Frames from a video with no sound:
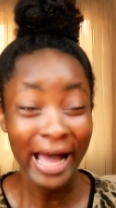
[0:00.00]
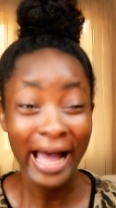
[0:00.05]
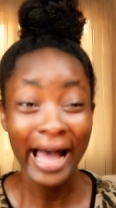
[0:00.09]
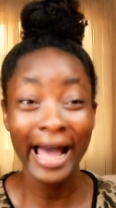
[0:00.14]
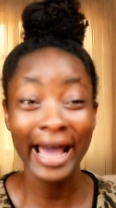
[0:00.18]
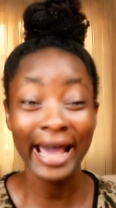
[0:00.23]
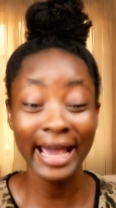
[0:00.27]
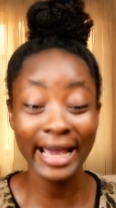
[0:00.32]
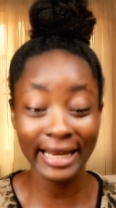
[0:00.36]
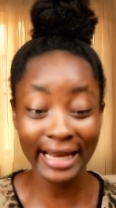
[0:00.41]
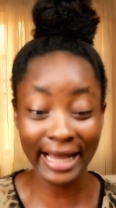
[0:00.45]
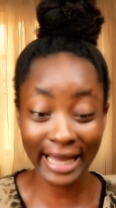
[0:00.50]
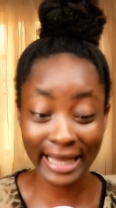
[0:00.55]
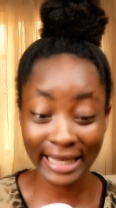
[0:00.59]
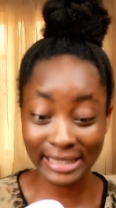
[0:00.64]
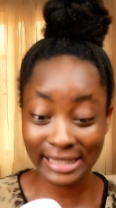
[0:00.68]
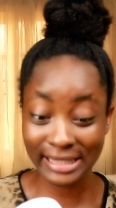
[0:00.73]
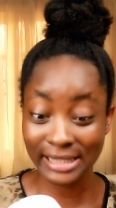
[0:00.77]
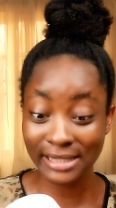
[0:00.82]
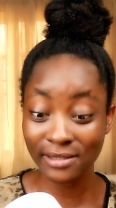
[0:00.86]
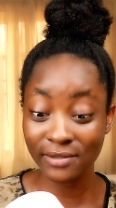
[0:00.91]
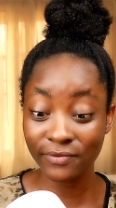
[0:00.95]
I heard that
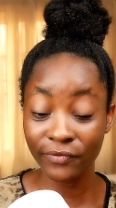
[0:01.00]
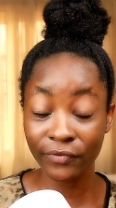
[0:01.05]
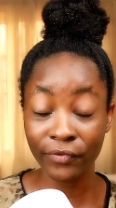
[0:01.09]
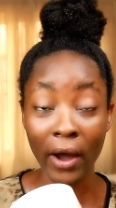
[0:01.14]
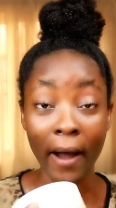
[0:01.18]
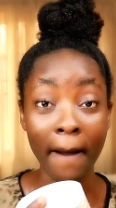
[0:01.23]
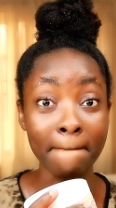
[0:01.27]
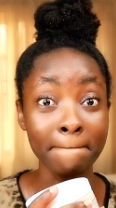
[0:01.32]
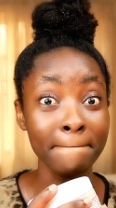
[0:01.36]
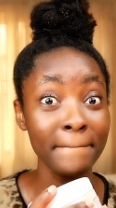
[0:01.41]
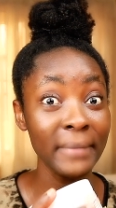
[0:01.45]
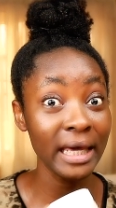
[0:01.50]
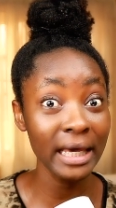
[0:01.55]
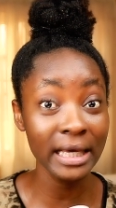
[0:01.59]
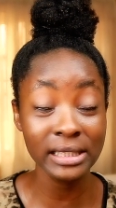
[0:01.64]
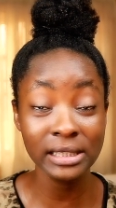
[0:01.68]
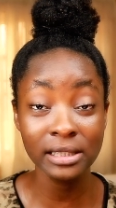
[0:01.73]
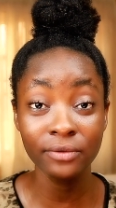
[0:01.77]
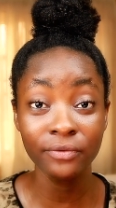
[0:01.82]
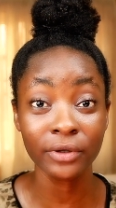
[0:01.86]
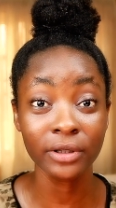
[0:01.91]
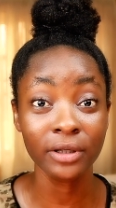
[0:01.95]
it is
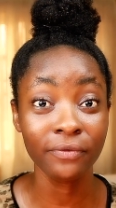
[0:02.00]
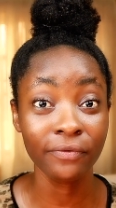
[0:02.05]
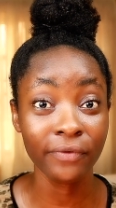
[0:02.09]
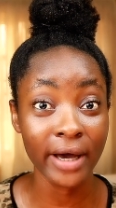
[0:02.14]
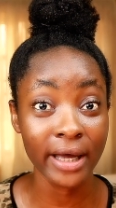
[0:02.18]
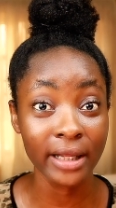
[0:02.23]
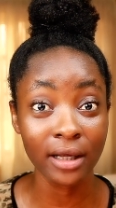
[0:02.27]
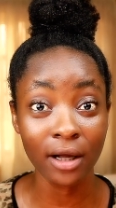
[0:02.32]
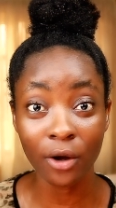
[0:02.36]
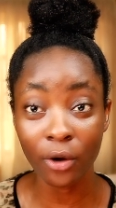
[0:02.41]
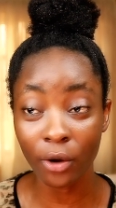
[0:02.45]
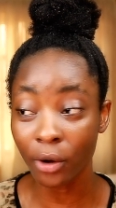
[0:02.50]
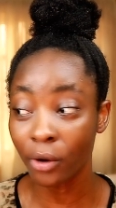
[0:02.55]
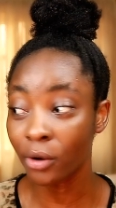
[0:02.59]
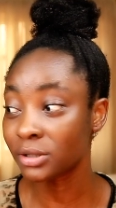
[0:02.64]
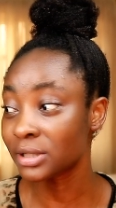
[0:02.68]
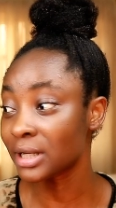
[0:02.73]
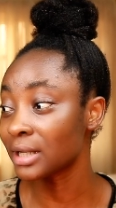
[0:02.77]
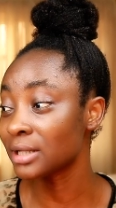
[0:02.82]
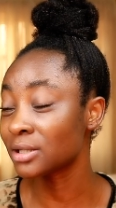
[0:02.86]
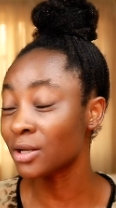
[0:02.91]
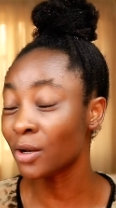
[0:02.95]
amazing for defining
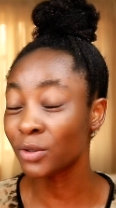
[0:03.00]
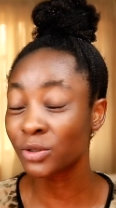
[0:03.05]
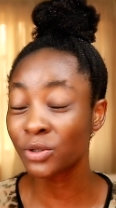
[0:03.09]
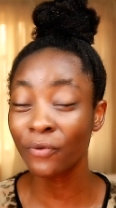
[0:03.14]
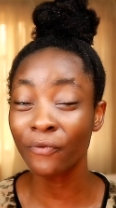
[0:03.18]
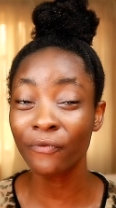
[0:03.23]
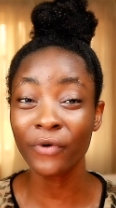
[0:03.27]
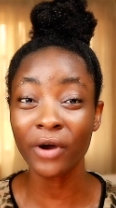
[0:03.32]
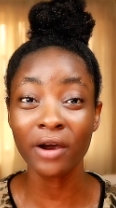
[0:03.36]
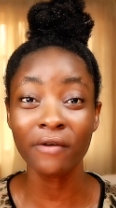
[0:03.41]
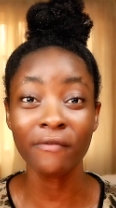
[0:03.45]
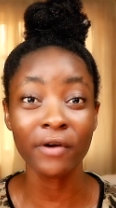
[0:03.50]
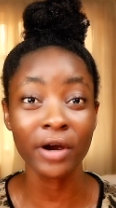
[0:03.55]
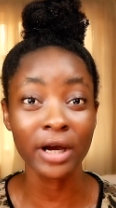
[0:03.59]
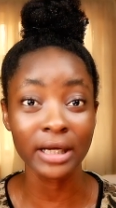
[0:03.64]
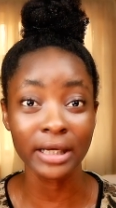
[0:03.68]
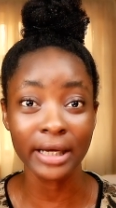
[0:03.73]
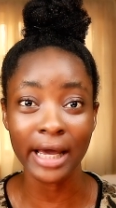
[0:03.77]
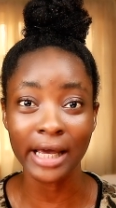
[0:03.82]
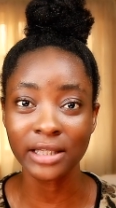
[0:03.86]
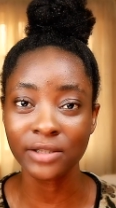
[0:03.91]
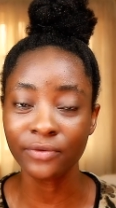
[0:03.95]
curls, and it's also
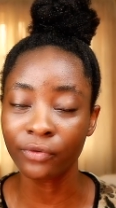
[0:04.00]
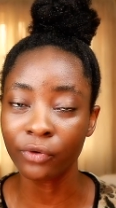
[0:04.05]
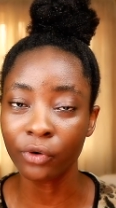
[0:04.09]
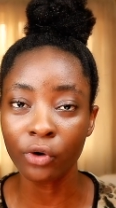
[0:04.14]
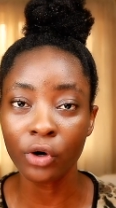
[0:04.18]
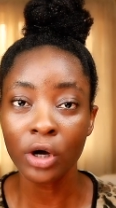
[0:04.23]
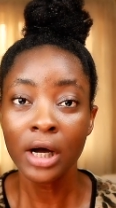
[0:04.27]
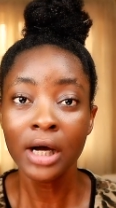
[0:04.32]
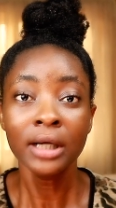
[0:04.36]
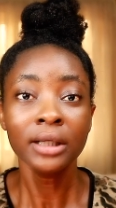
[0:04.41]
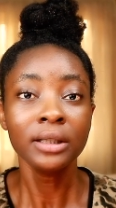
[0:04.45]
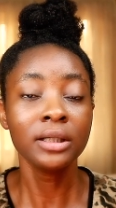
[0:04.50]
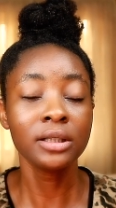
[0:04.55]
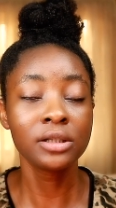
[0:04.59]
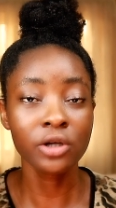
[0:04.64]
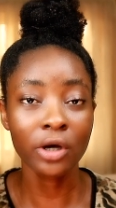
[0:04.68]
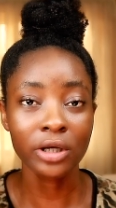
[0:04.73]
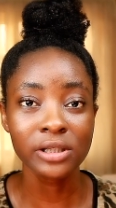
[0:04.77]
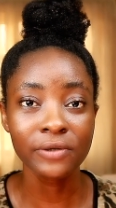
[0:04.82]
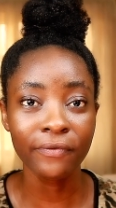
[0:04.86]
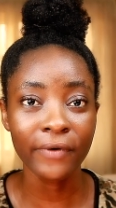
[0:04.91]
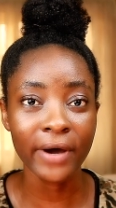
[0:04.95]
very nice for
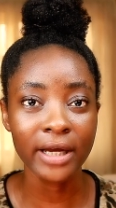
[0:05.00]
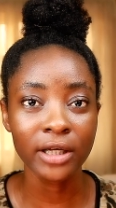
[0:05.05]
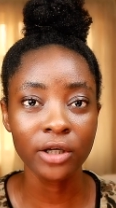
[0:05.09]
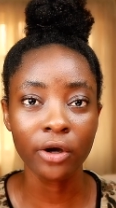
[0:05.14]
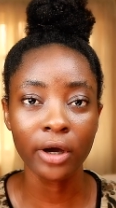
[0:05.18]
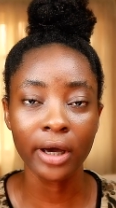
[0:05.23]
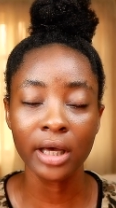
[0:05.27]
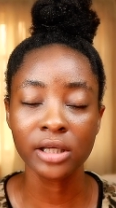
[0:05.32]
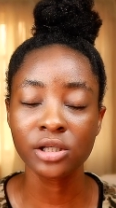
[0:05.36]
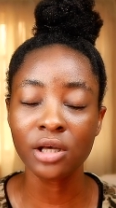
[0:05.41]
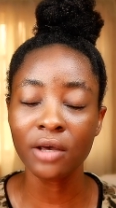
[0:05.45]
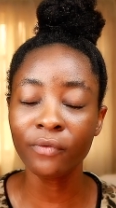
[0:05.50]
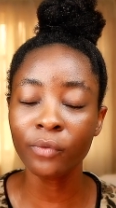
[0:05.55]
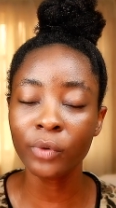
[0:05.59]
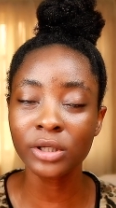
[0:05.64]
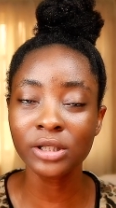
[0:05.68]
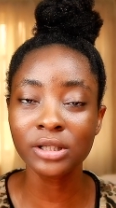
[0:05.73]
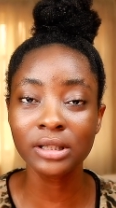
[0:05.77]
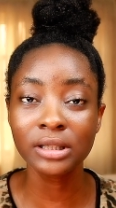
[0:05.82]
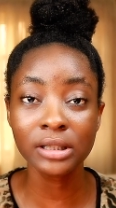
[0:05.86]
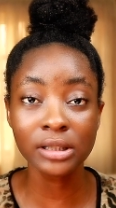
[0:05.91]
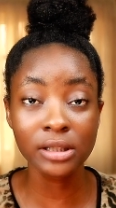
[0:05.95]
detoxifying your hair. So if you
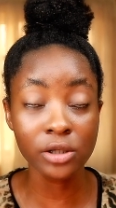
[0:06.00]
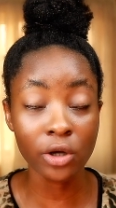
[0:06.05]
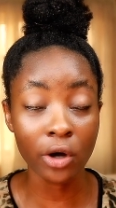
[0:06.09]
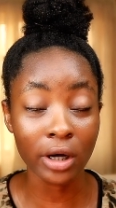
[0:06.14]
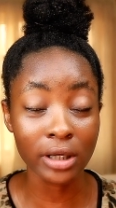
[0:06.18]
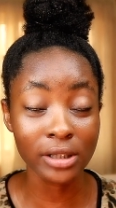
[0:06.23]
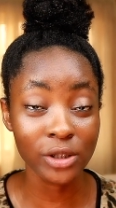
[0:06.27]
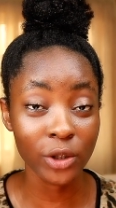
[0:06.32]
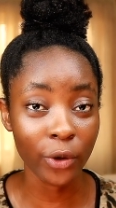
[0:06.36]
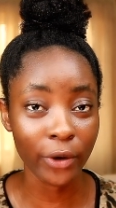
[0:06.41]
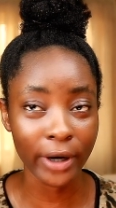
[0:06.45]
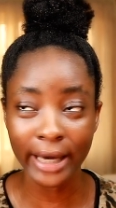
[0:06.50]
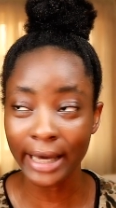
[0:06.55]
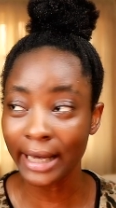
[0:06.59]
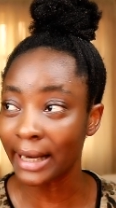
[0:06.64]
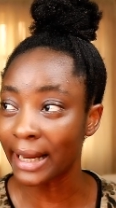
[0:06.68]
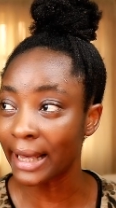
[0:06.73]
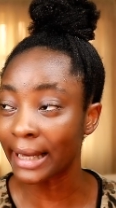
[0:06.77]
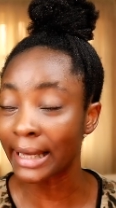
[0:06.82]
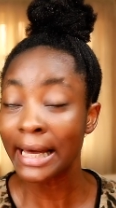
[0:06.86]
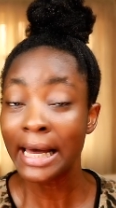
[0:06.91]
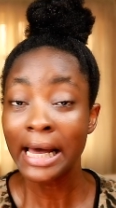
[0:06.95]
want to detox your
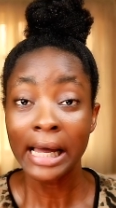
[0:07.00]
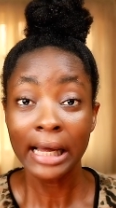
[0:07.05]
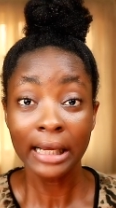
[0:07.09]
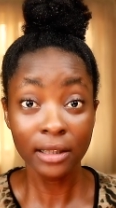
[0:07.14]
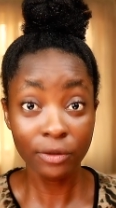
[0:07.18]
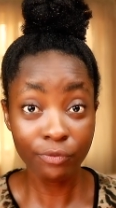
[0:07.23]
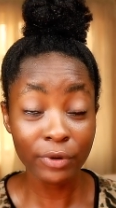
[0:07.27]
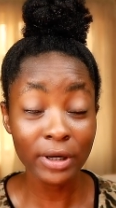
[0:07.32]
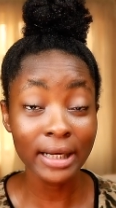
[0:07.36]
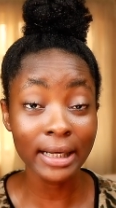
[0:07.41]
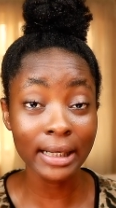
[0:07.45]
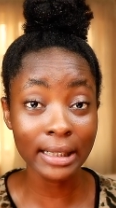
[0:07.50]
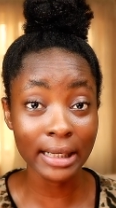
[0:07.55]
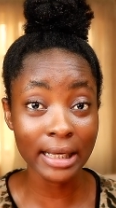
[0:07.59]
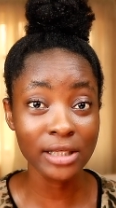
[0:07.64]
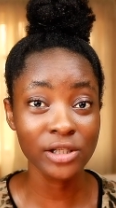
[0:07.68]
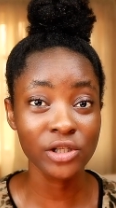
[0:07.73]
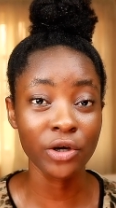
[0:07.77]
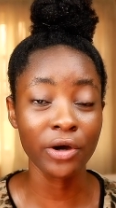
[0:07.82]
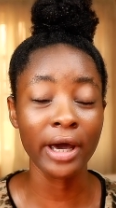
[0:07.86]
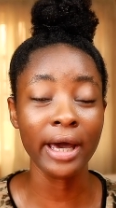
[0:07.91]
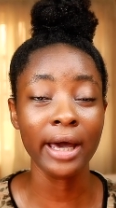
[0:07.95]
hair, like, really
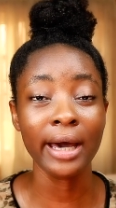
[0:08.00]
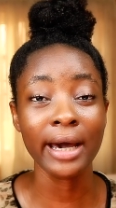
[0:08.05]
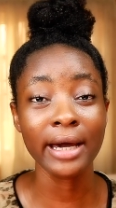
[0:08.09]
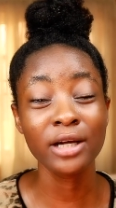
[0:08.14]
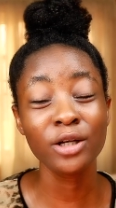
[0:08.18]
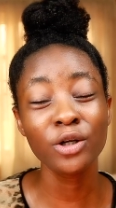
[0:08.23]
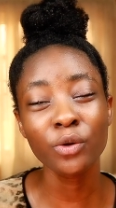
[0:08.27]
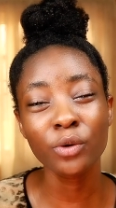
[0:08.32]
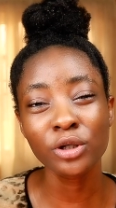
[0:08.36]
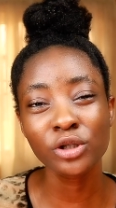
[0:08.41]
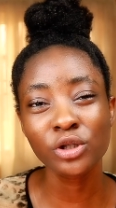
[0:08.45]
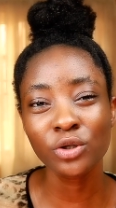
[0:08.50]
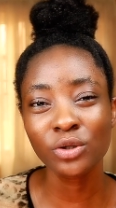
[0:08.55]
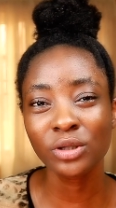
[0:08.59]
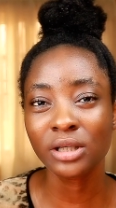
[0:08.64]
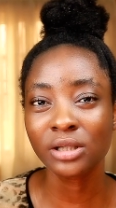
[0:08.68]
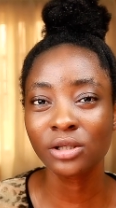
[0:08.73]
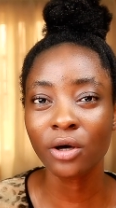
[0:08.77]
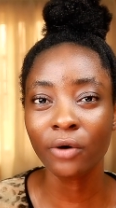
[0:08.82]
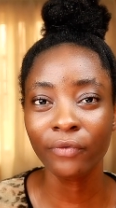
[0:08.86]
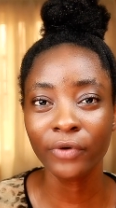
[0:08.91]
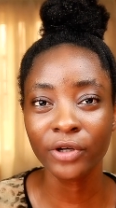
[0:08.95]
cleanse your hair, and you don't want to use
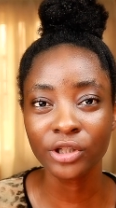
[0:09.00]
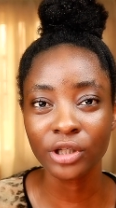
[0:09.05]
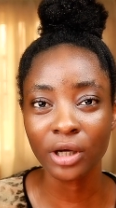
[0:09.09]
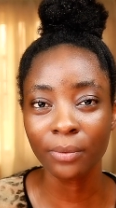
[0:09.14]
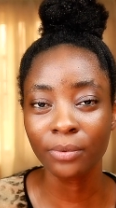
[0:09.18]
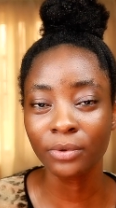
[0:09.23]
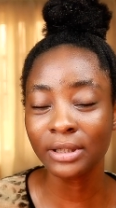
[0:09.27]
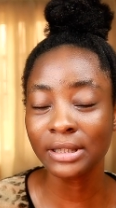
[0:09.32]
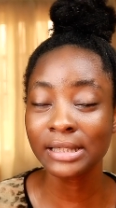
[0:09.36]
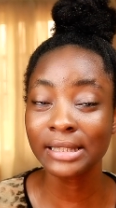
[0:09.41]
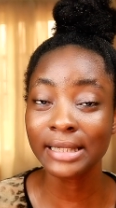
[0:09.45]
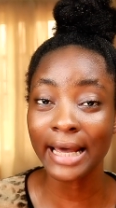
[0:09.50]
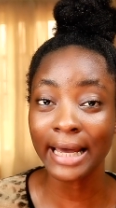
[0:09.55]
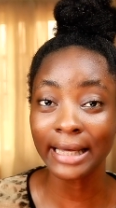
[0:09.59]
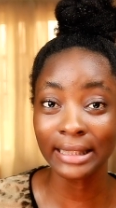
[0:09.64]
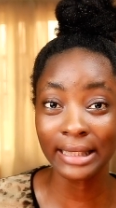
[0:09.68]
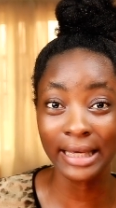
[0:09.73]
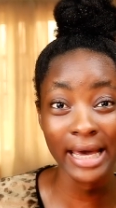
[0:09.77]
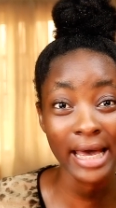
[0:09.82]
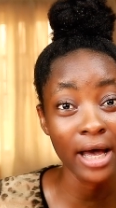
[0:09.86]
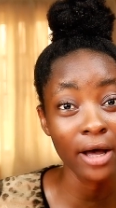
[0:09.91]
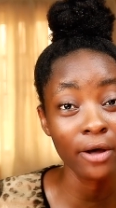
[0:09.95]
a sulfate shampoo, this is
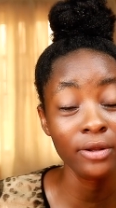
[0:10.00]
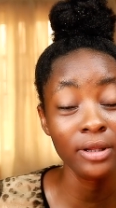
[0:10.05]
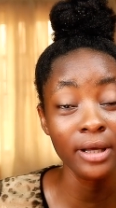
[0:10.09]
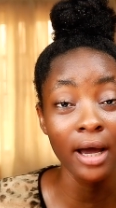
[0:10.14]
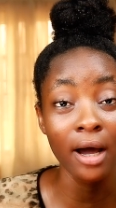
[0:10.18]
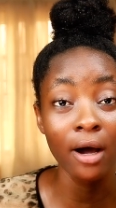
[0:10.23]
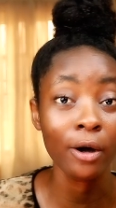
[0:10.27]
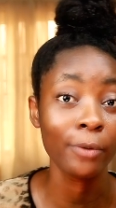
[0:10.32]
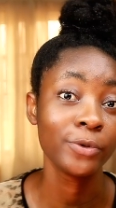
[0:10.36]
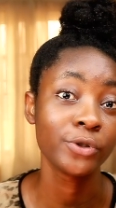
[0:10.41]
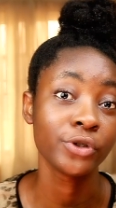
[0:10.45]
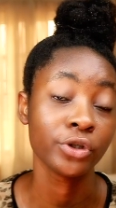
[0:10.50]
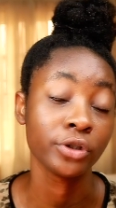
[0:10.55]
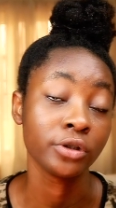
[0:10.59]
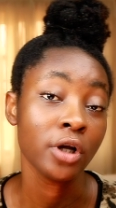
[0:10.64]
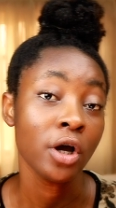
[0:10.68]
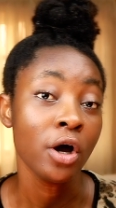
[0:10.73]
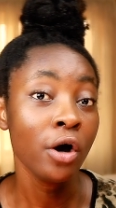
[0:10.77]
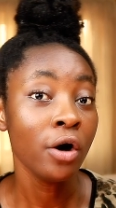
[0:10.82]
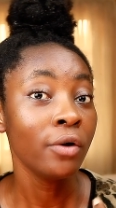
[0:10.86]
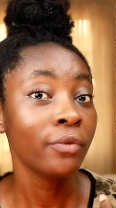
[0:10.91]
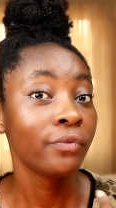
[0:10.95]
like the healthier option
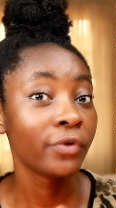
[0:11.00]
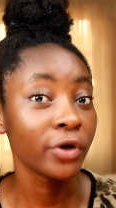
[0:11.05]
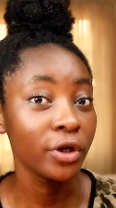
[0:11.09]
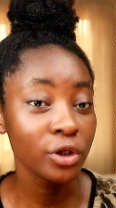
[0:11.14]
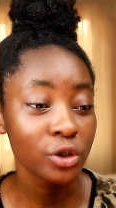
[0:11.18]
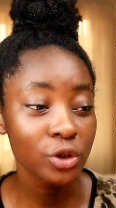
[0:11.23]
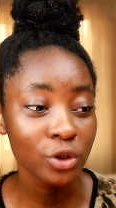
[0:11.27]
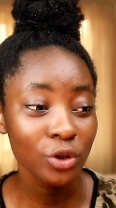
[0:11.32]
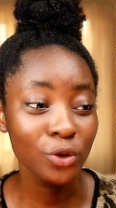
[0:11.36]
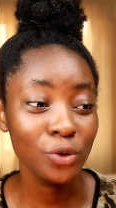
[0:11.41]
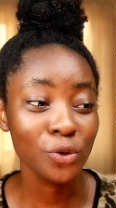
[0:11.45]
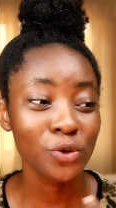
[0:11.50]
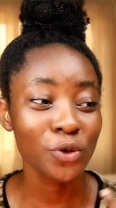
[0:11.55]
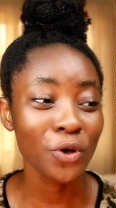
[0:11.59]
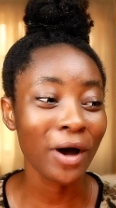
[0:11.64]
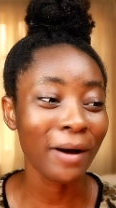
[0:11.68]
for you to use.